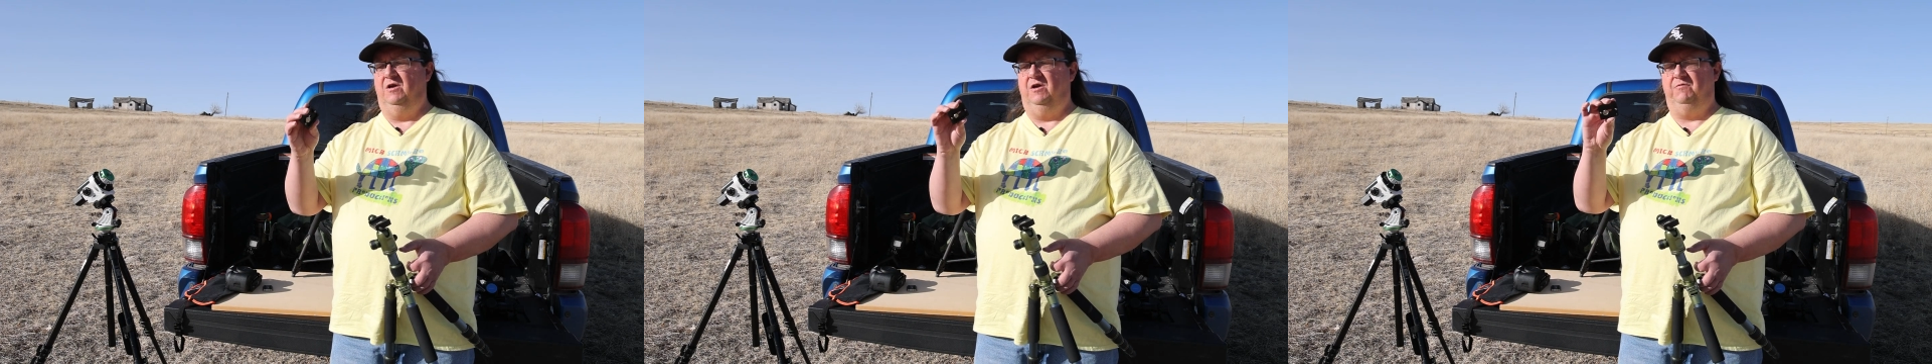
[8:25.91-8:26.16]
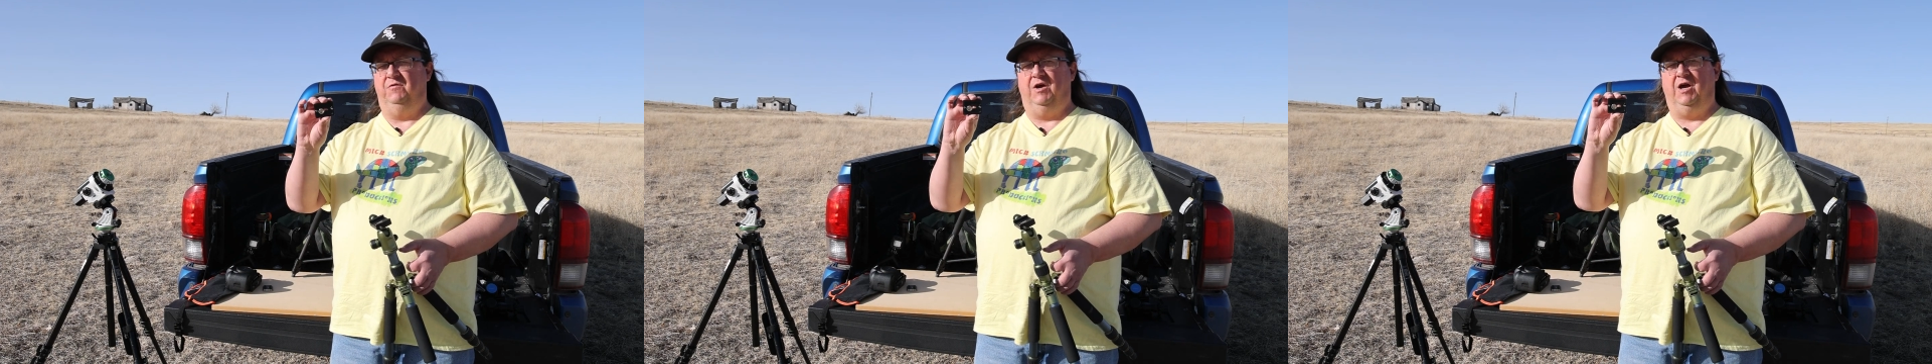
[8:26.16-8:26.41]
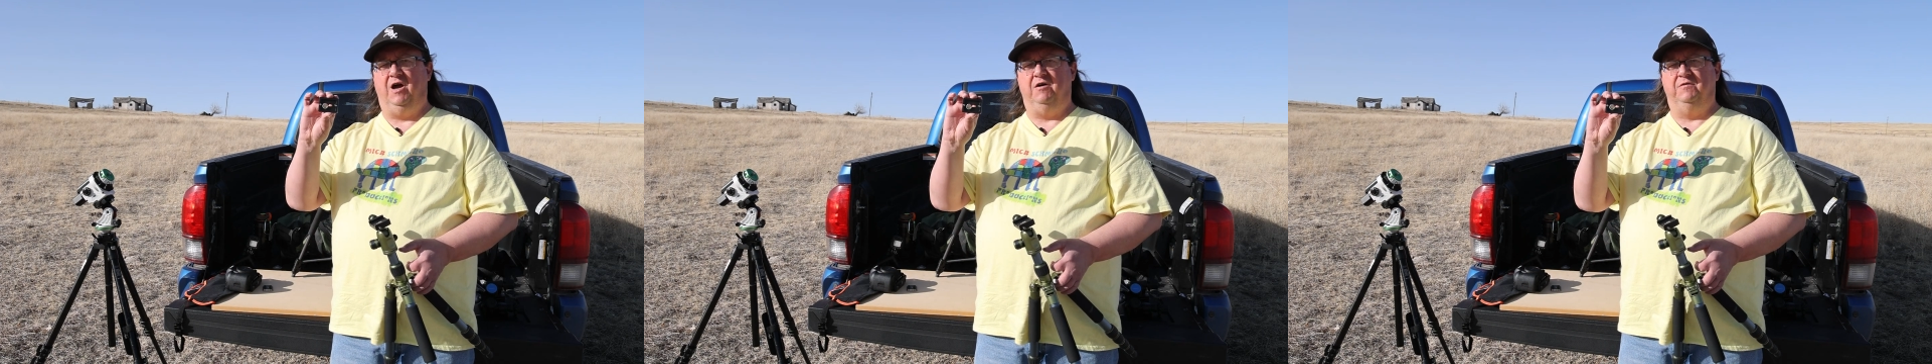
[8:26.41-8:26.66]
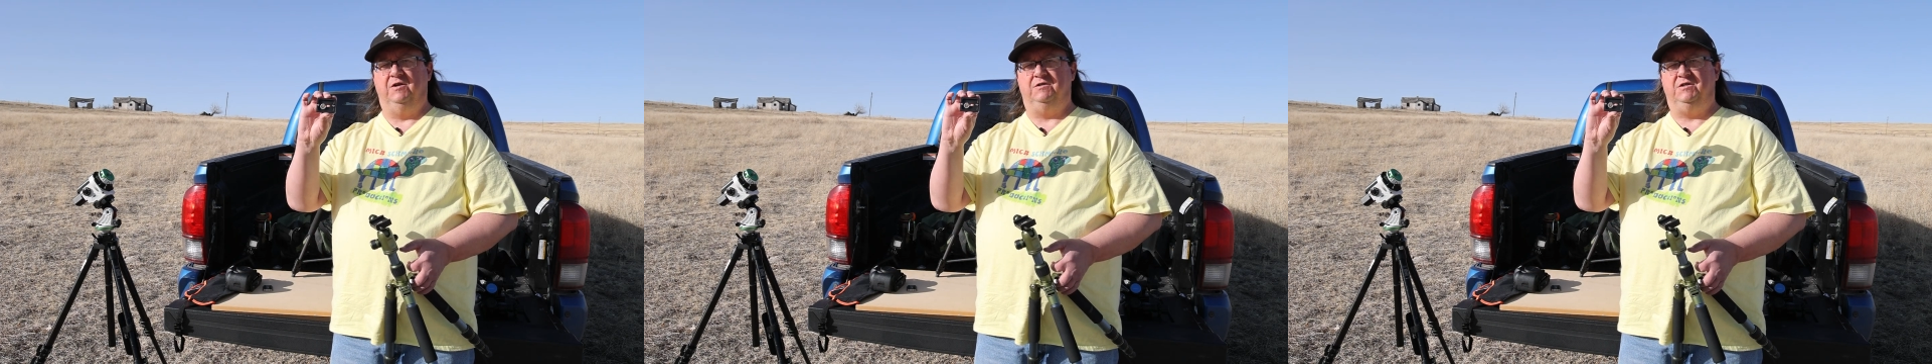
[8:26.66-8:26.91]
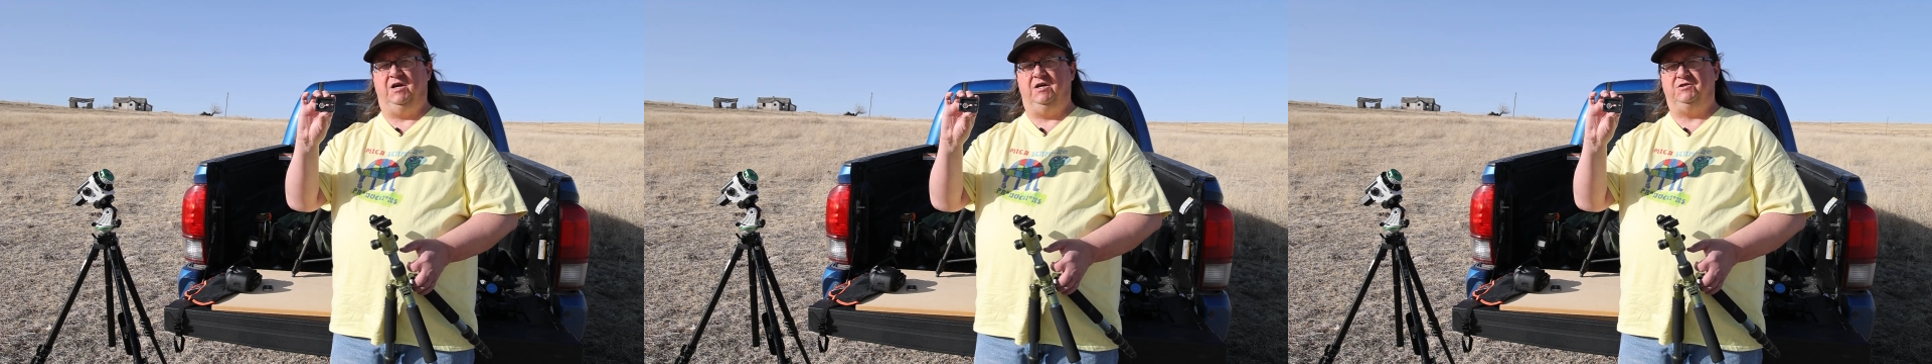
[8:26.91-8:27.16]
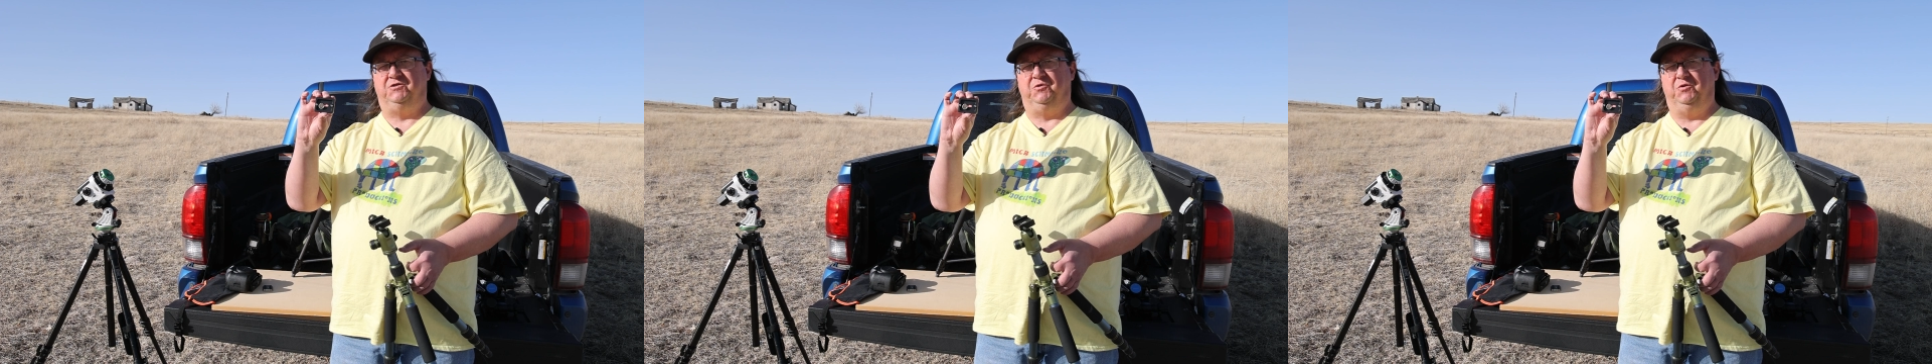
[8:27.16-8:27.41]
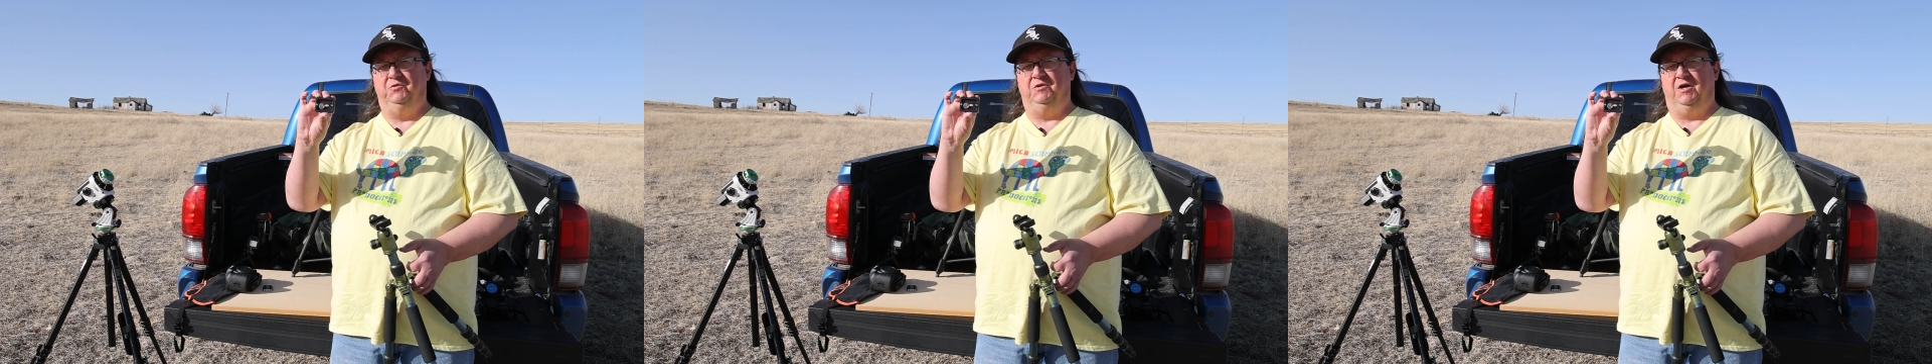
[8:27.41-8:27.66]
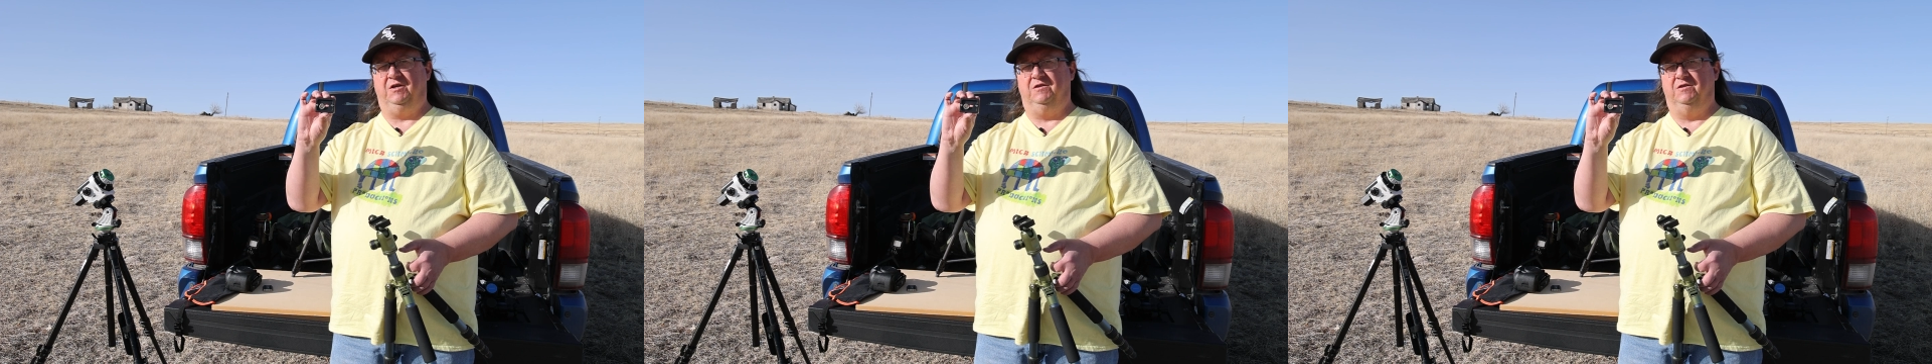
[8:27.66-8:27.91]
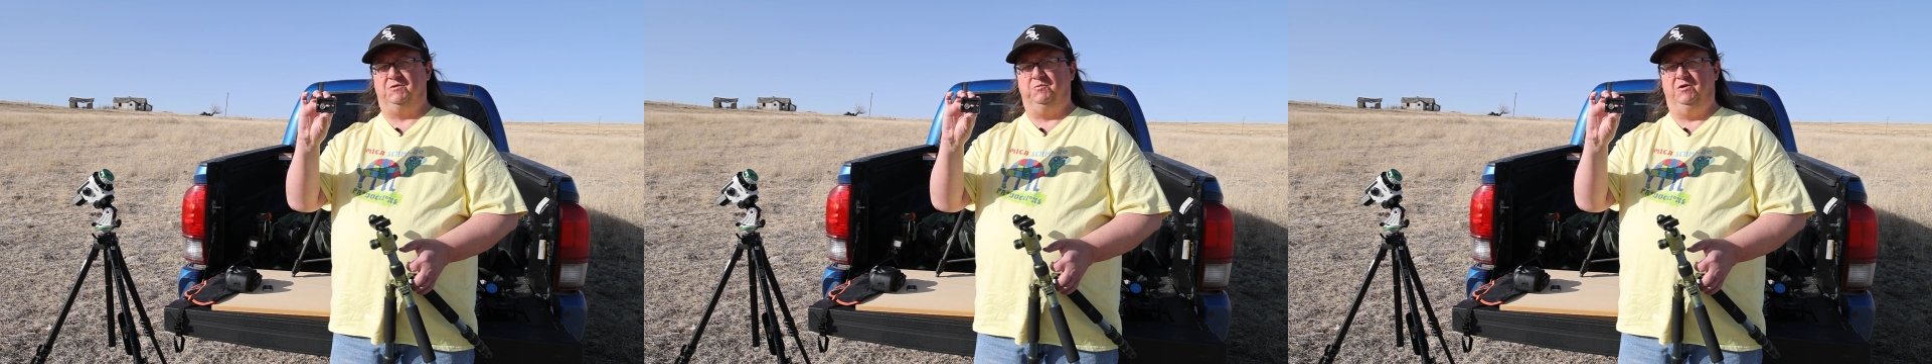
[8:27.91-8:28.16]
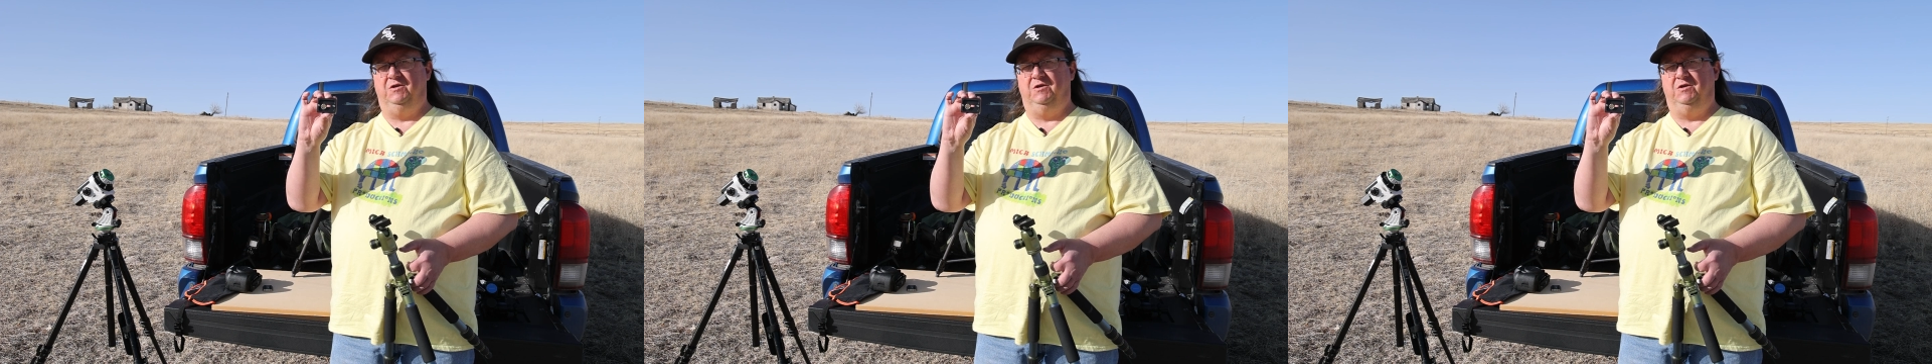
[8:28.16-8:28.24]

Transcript: If you have an attached screw like this